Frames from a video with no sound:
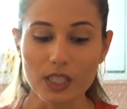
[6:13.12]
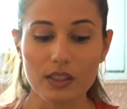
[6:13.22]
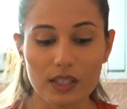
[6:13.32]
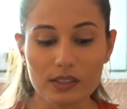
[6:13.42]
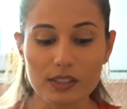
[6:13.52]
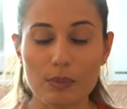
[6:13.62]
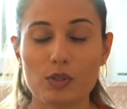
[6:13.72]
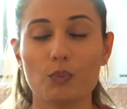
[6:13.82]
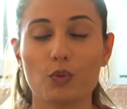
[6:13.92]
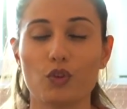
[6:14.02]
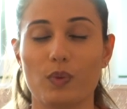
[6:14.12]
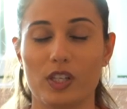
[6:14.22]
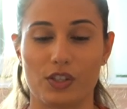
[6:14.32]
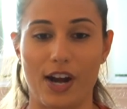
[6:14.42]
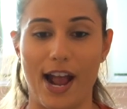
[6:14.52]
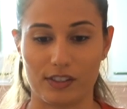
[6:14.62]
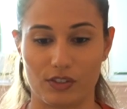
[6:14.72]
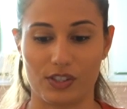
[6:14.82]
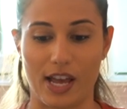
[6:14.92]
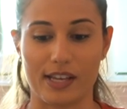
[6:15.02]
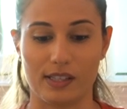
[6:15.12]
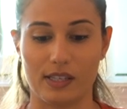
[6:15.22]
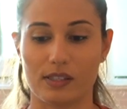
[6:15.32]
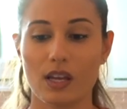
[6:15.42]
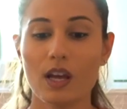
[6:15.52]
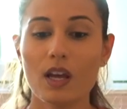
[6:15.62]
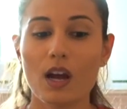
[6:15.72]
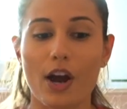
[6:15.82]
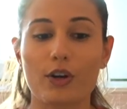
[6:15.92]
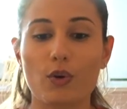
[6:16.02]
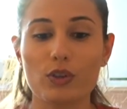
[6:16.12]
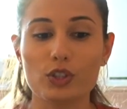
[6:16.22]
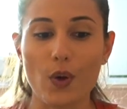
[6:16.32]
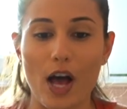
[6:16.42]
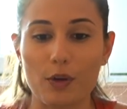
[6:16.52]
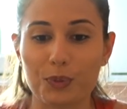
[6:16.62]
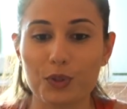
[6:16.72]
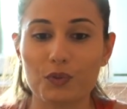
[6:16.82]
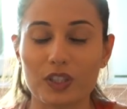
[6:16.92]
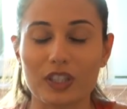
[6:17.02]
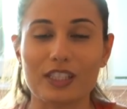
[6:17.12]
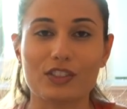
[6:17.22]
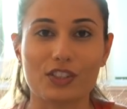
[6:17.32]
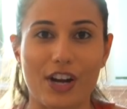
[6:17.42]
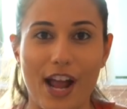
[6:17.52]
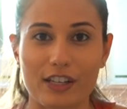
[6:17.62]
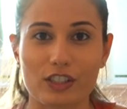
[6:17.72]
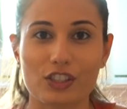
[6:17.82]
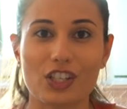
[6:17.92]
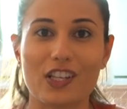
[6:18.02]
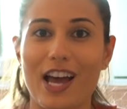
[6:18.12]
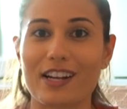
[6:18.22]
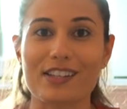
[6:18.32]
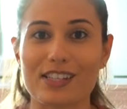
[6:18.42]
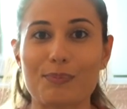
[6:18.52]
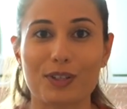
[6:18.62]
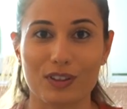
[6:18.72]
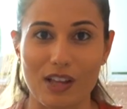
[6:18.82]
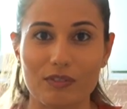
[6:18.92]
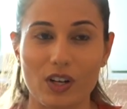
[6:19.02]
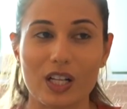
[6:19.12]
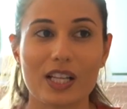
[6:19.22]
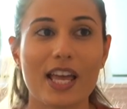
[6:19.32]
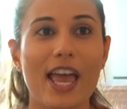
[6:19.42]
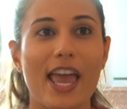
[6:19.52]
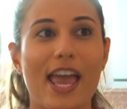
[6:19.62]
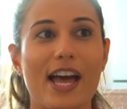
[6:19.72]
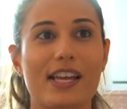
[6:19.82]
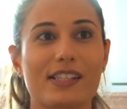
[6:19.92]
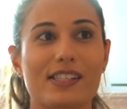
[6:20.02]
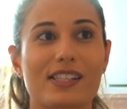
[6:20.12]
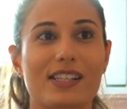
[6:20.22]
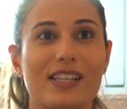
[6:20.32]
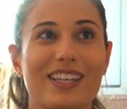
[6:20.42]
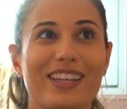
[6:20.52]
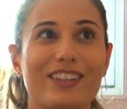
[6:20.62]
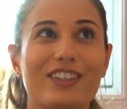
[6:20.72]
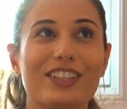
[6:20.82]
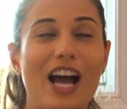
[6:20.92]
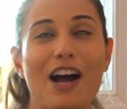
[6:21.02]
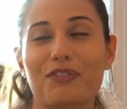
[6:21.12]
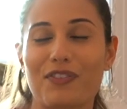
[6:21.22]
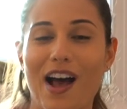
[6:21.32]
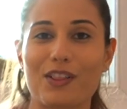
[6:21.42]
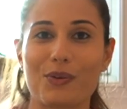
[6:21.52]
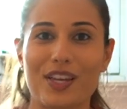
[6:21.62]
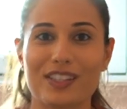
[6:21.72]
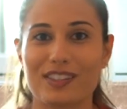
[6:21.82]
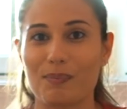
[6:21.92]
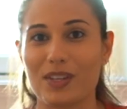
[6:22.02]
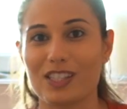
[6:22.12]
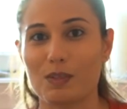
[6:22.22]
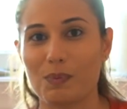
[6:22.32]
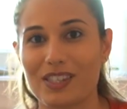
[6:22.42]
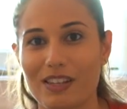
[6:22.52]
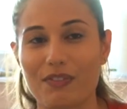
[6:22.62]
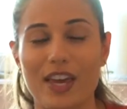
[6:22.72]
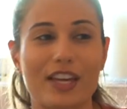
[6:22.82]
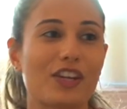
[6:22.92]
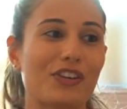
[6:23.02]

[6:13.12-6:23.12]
These types of movements or exercises are going to help you release your energy on a deeper level. And you're not following something specific.